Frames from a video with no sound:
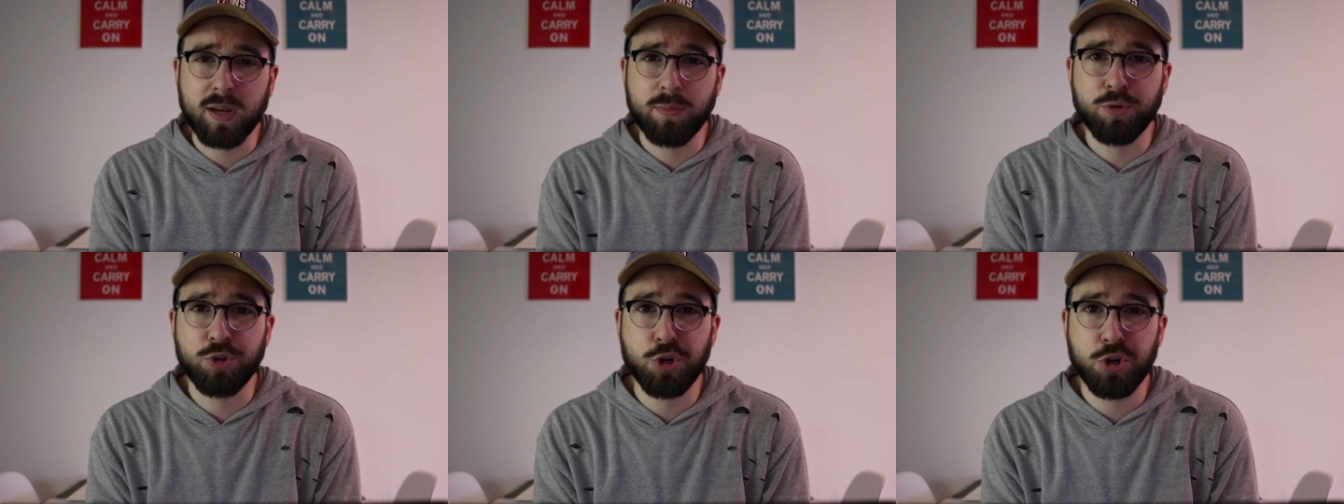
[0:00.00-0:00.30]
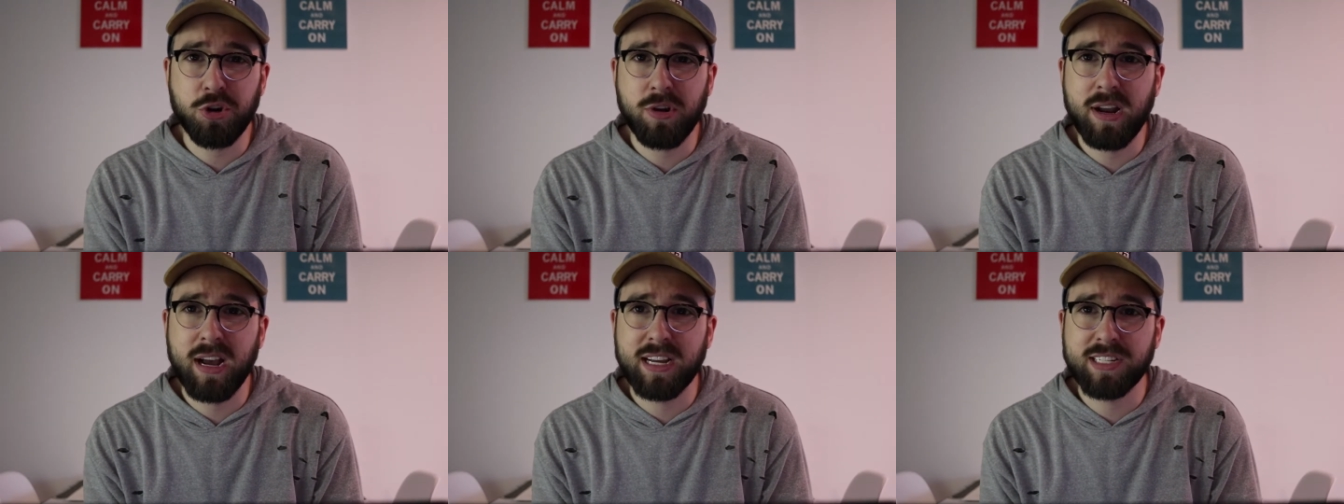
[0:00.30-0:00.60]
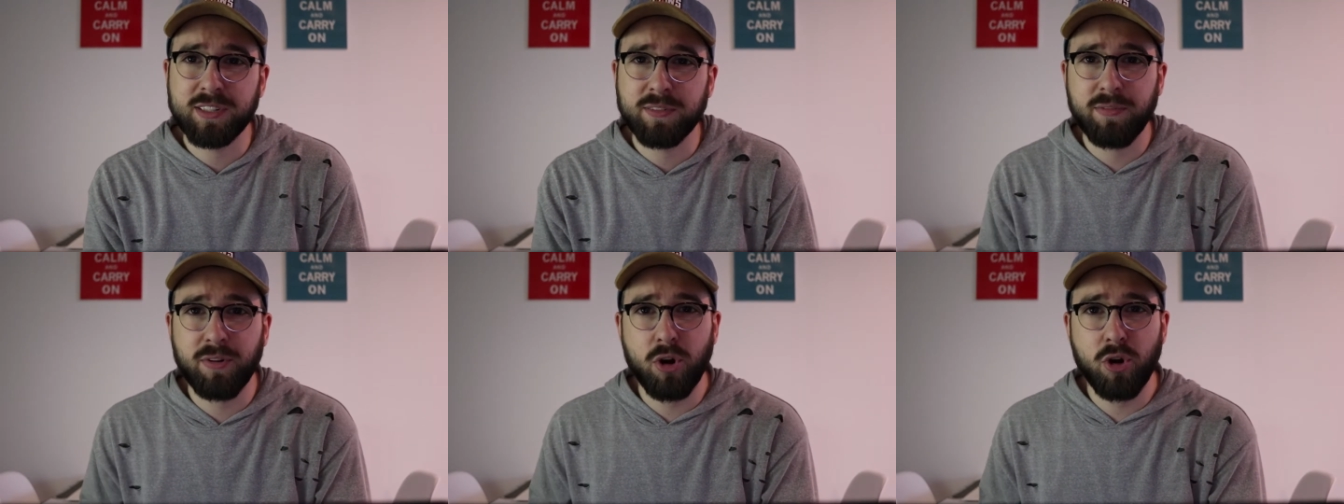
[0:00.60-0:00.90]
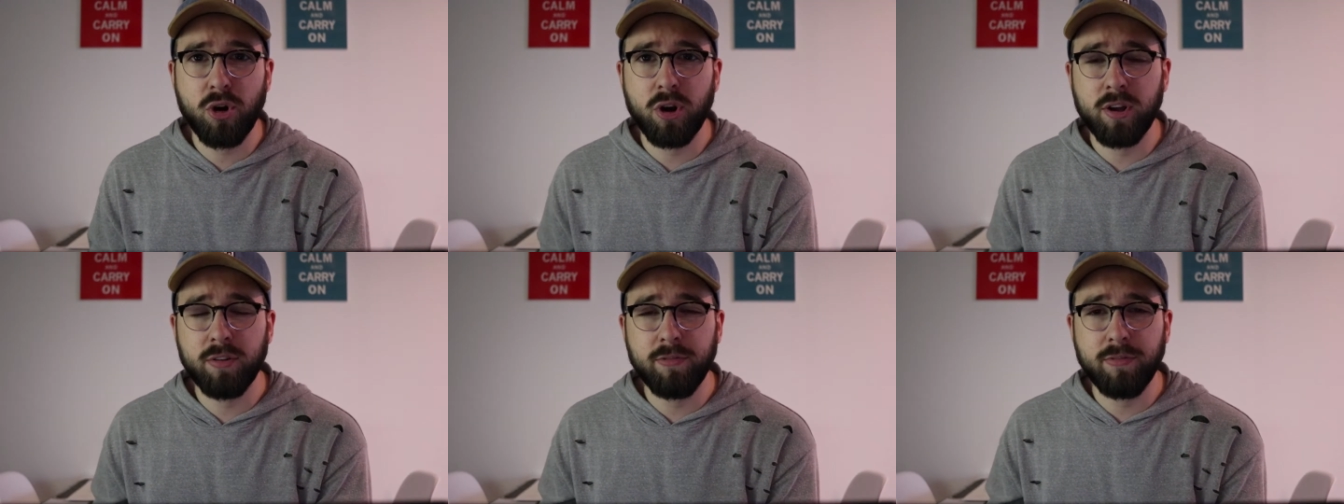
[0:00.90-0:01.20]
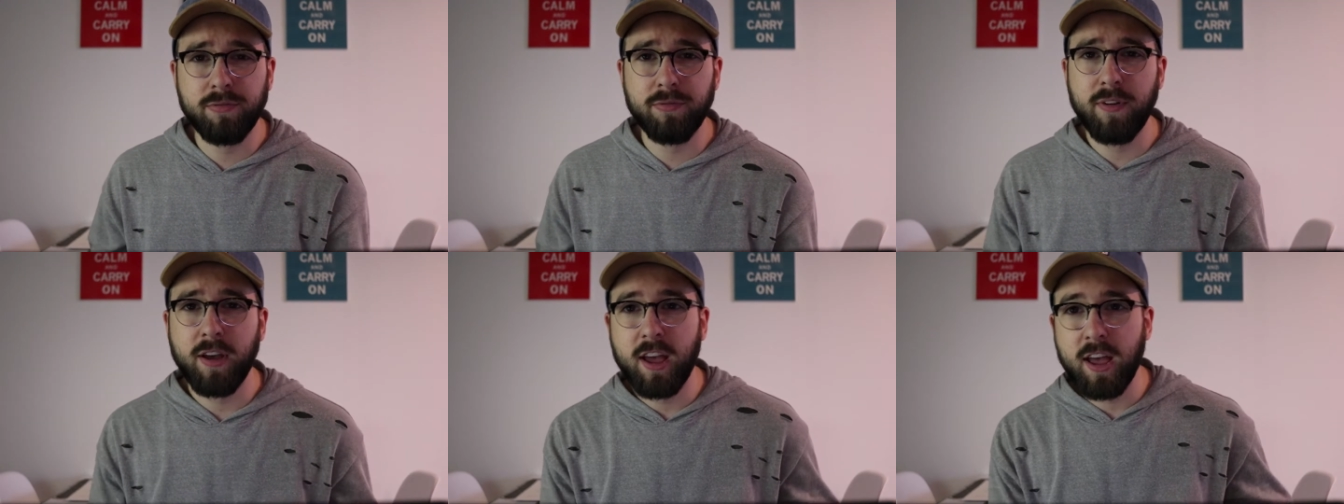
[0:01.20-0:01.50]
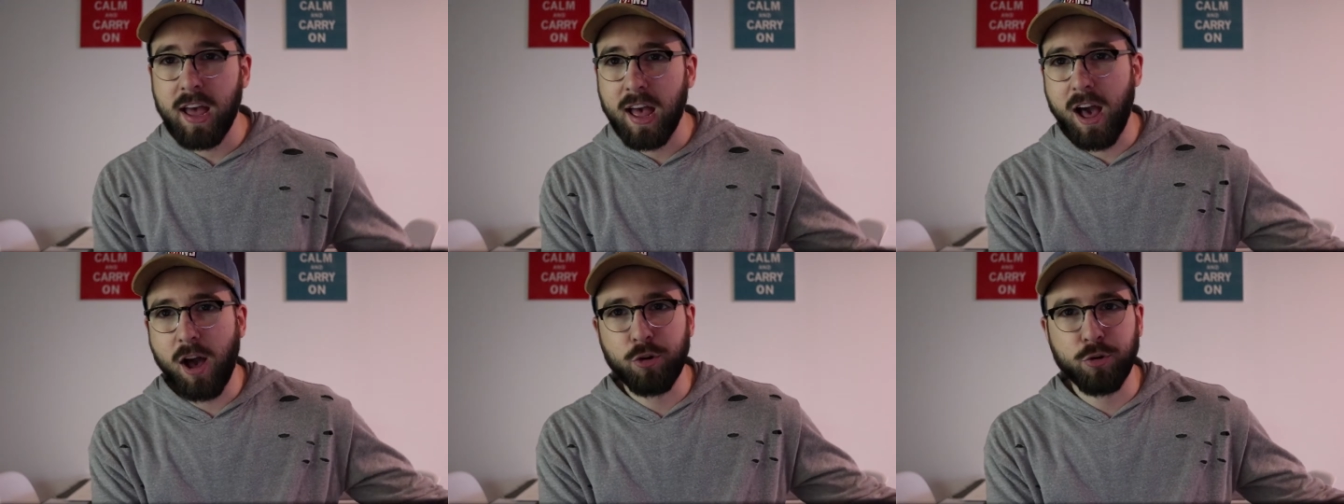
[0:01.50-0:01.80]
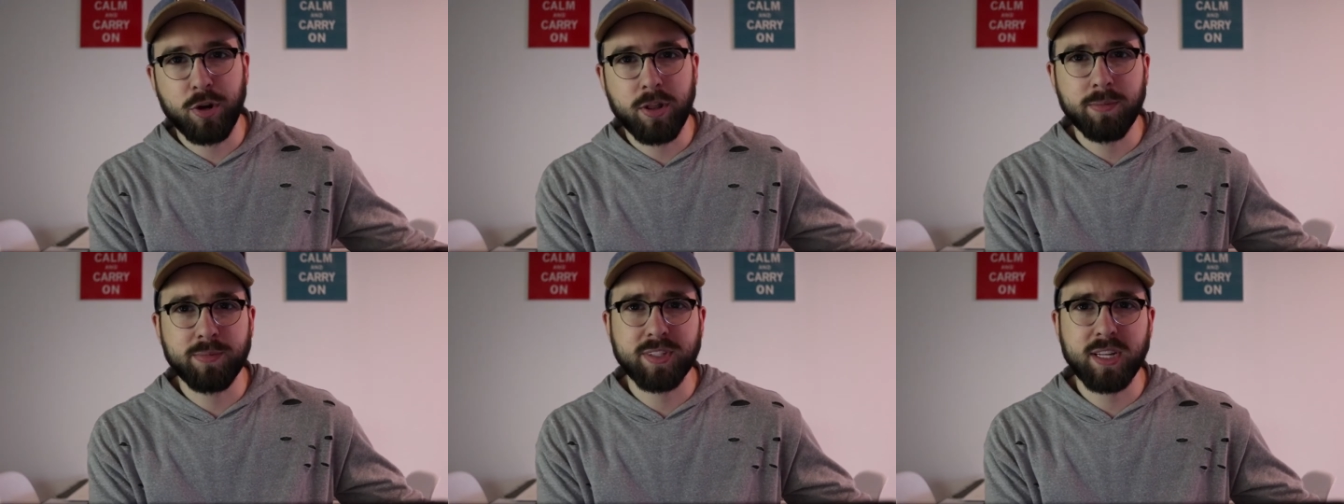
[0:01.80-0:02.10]
I'm sure you guys have heard of
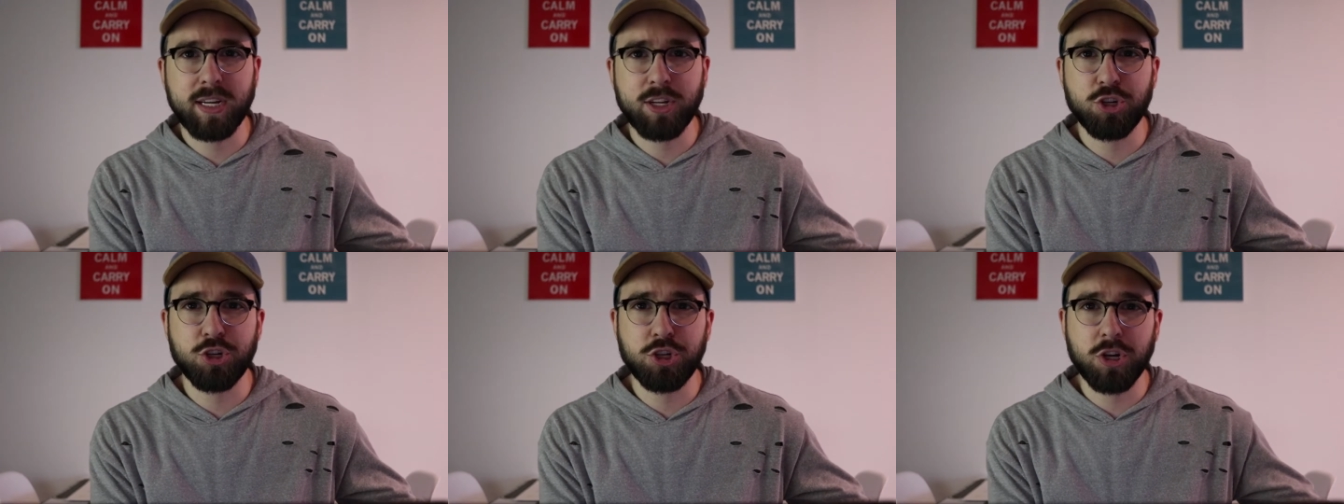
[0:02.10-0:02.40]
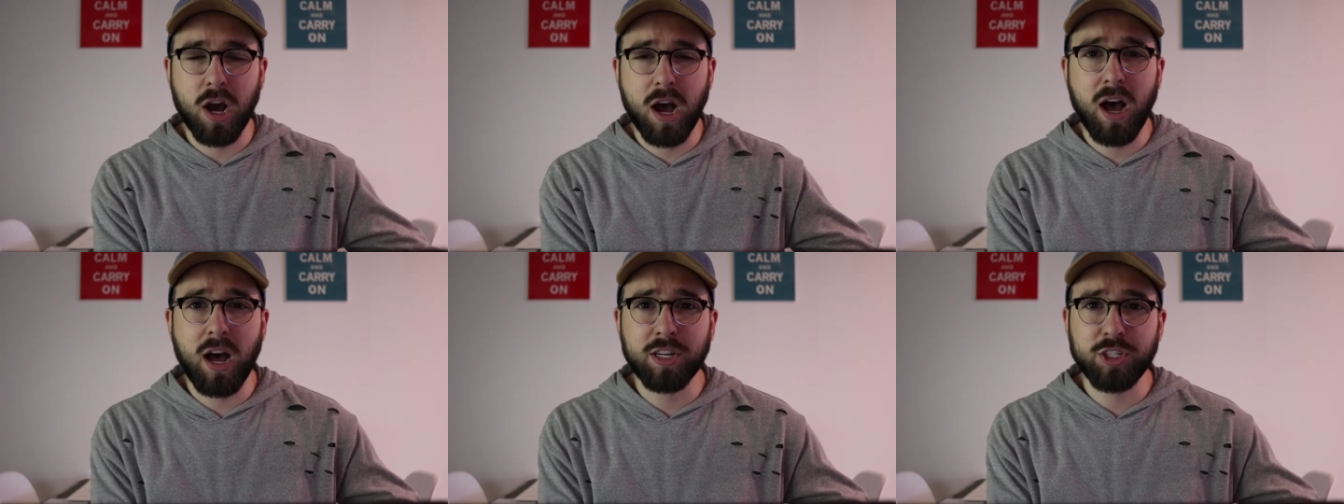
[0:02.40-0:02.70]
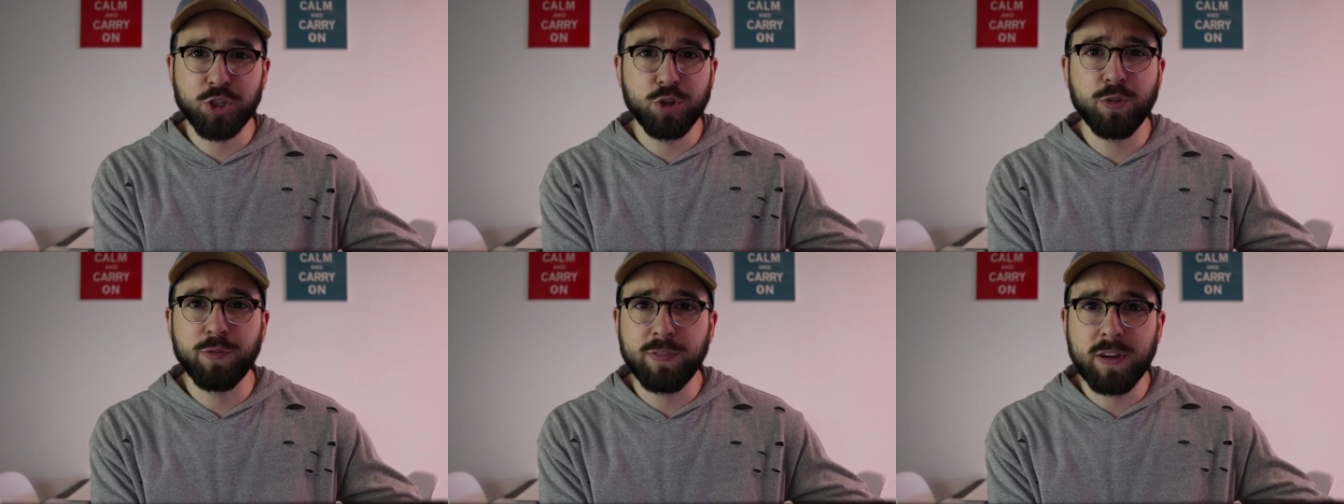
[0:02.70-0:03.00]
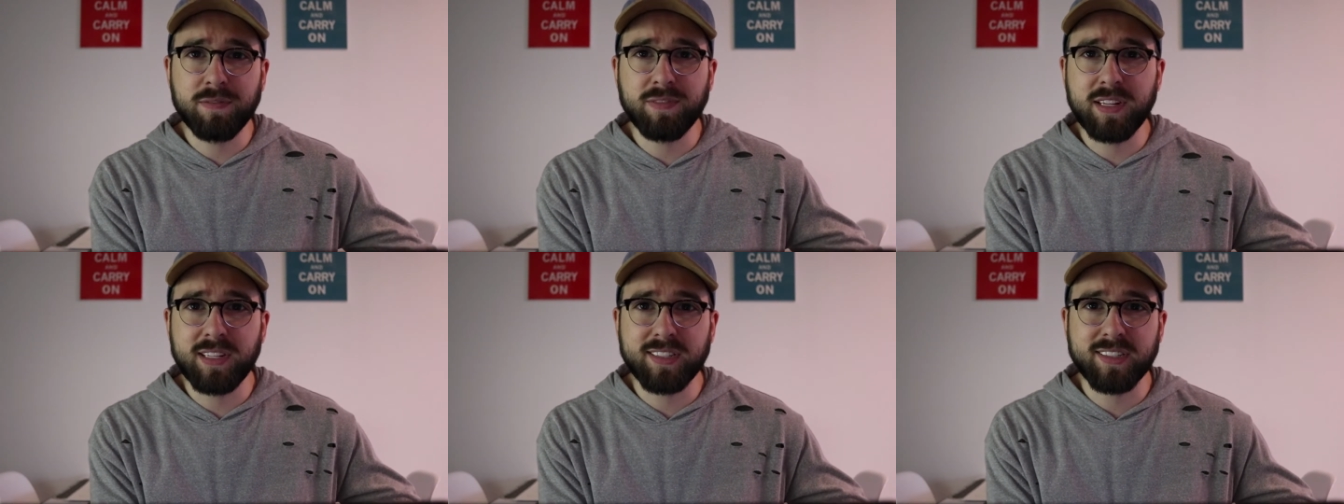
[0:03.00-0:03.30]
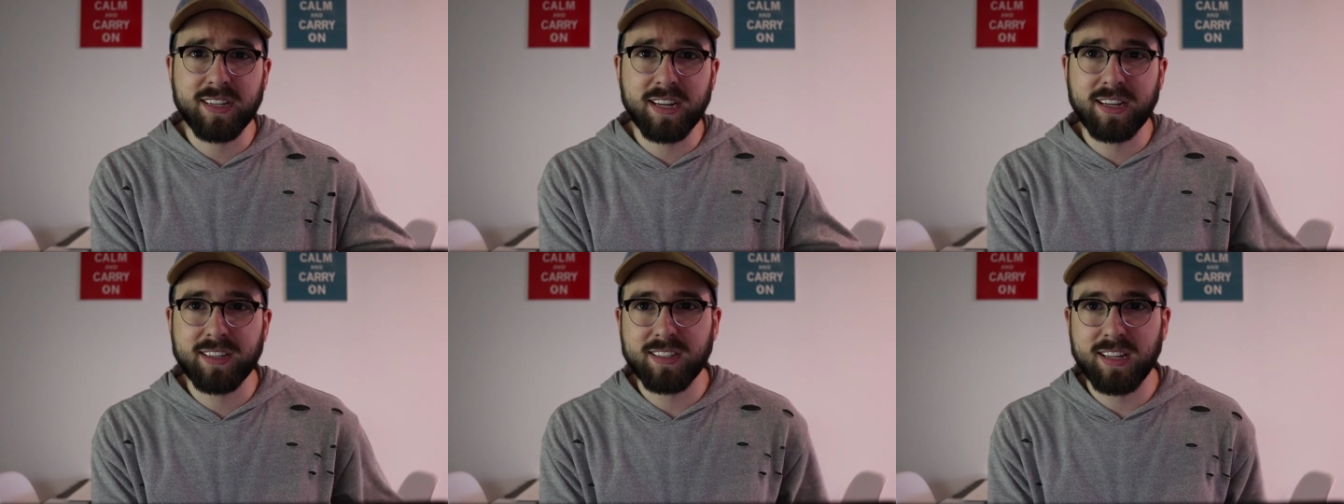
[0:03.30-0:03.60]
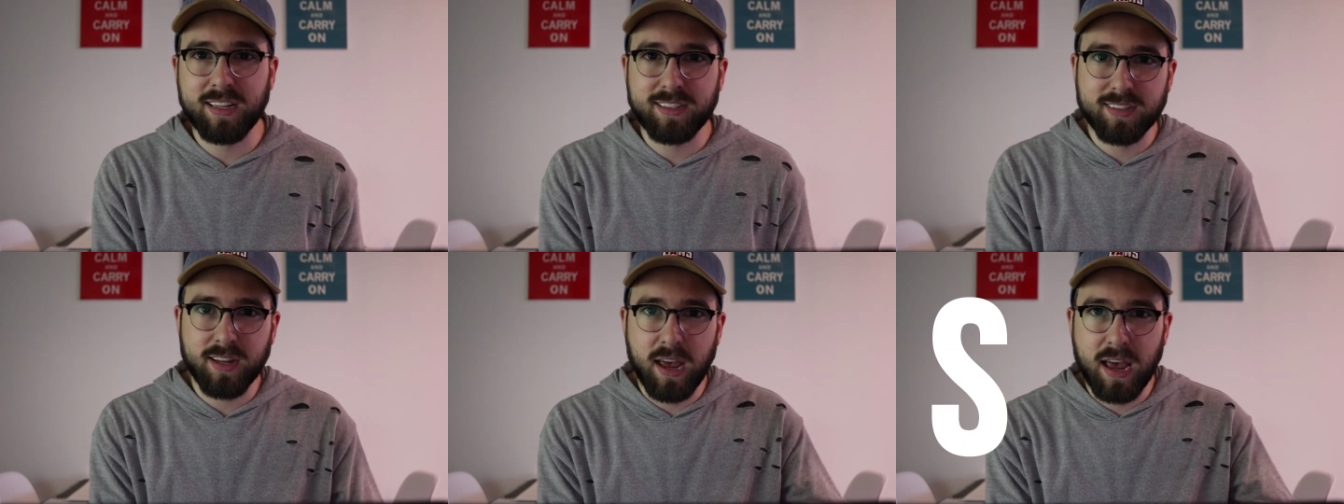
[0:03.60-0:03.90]
algorithms like SHA-256, that's